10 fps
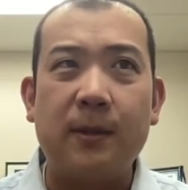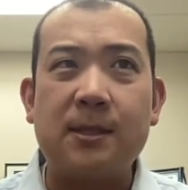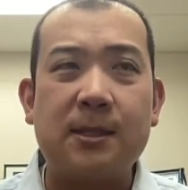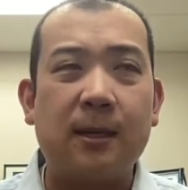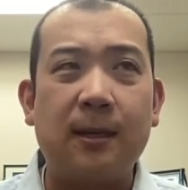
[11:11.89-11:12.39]

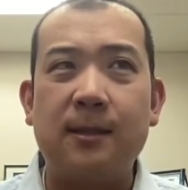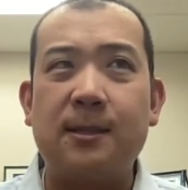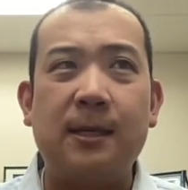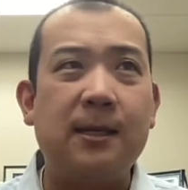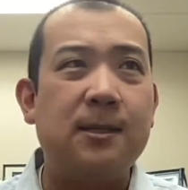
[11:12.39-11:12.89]
It's, t- it's
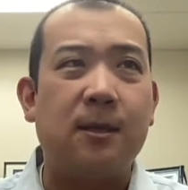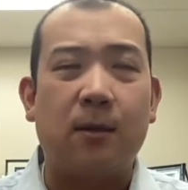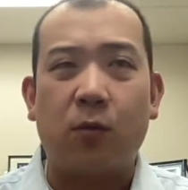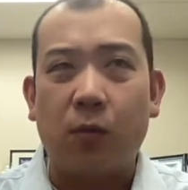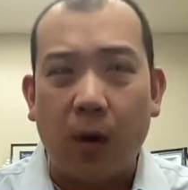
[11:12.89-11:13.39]
easy to
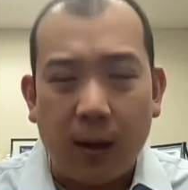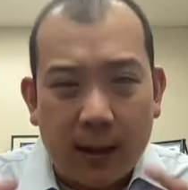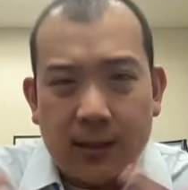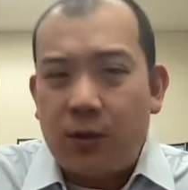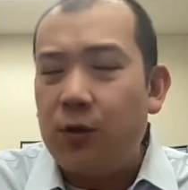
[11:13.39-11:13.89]
crawl
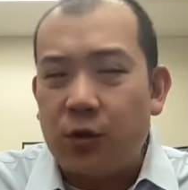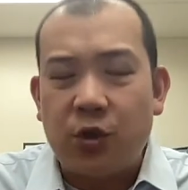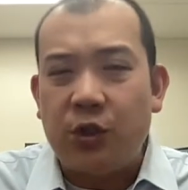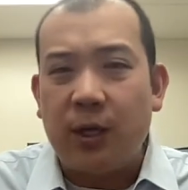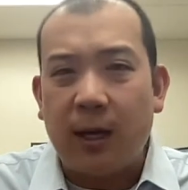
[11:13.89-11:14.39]
into your
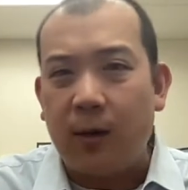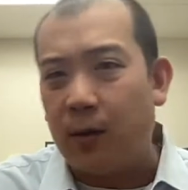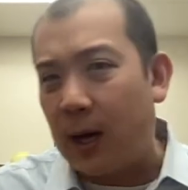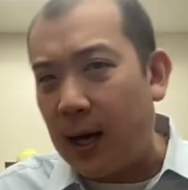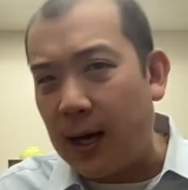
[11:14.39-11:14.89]
shell or
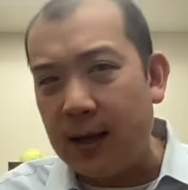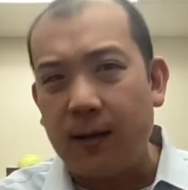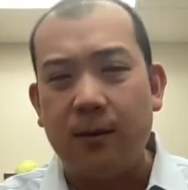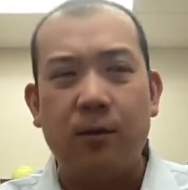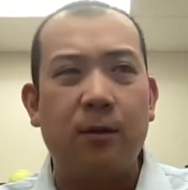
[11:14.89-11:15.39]
hide
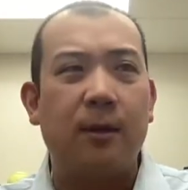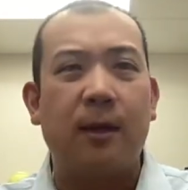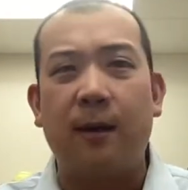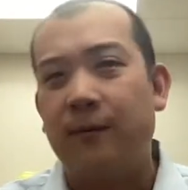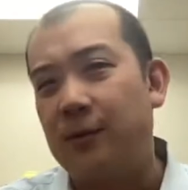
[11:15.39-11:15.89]
under the
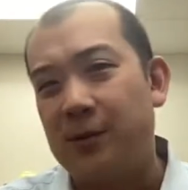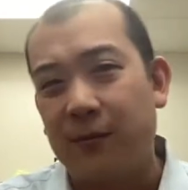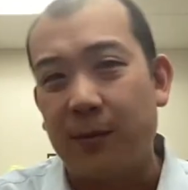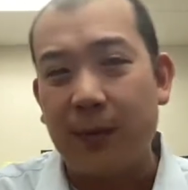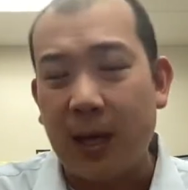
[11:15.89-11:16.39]
covers of
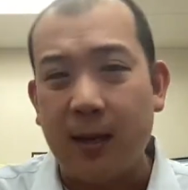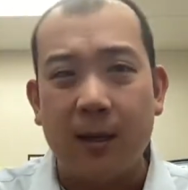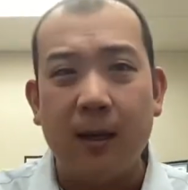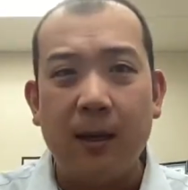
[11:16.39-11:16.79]
your bed